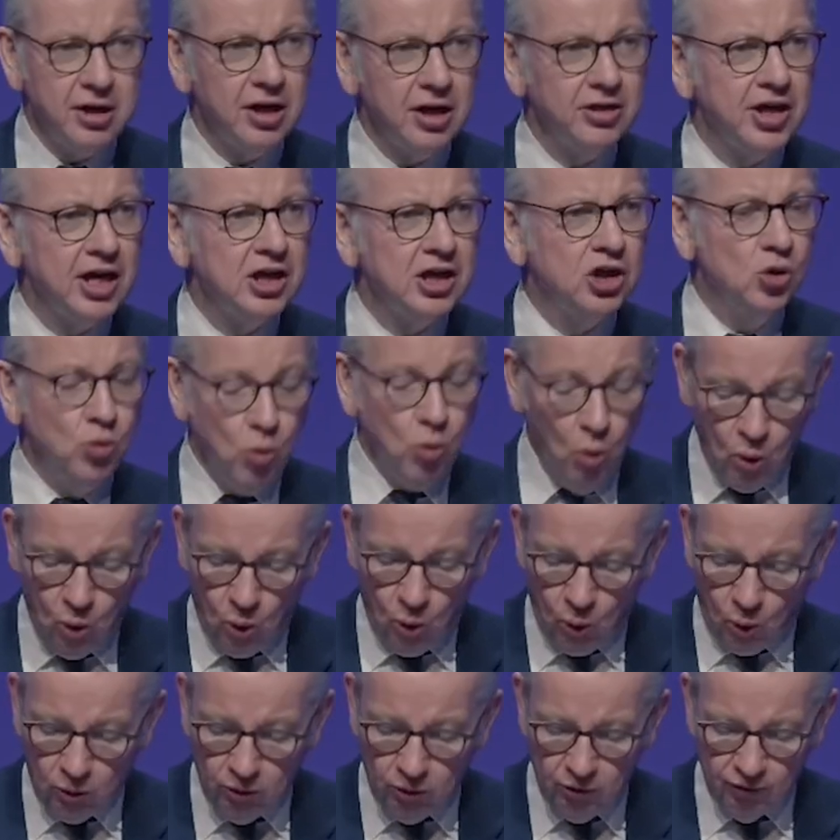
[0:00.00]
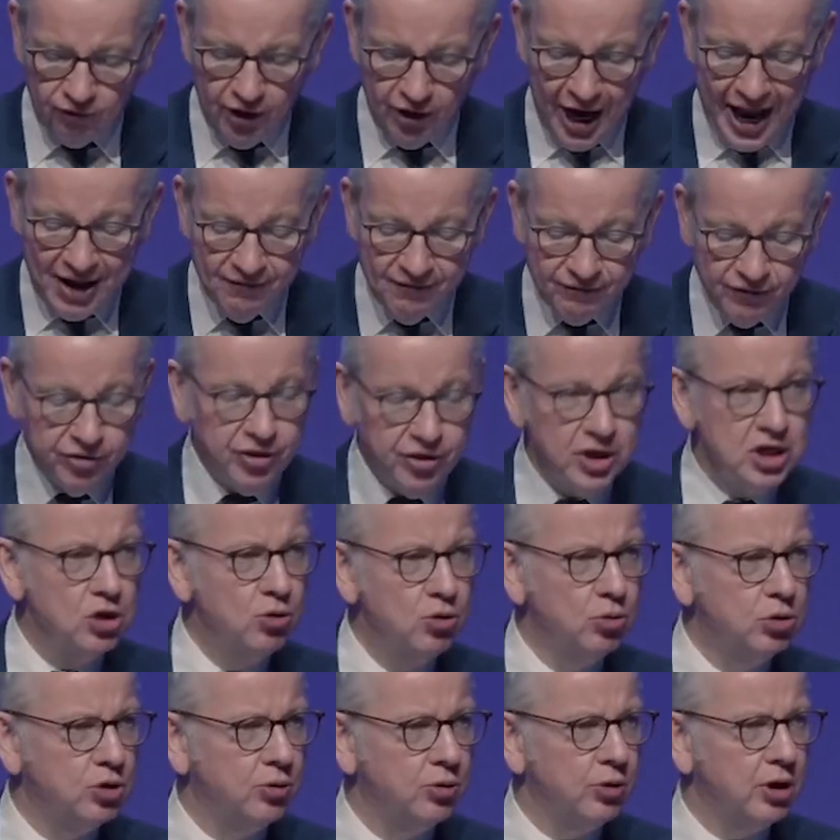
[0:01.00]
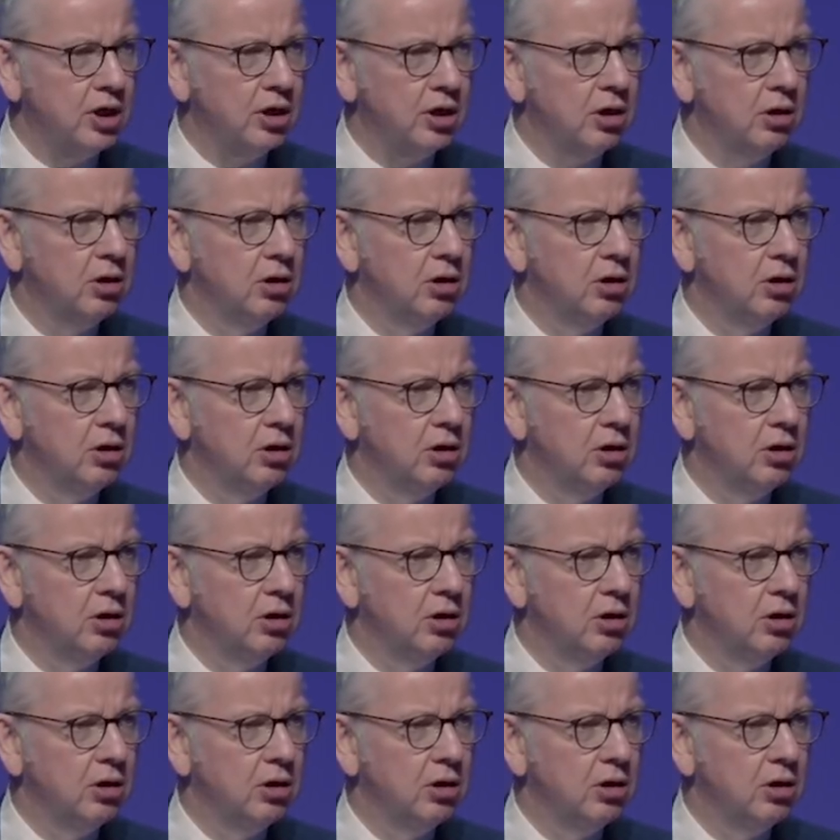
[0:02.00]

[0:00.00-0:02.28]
thank you all for everything you're doing